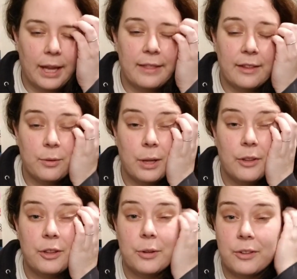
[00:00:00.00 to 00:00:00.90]
that's what I'll
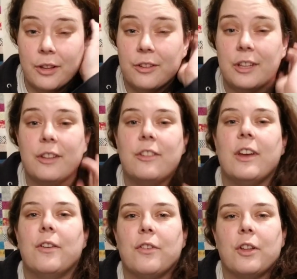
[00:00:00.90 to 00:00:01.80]
do is I'll sit and
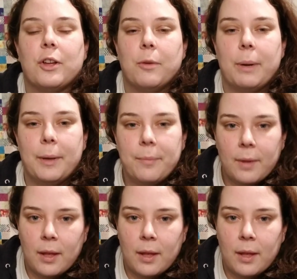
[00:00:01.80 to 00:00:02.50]
sew for a little bit.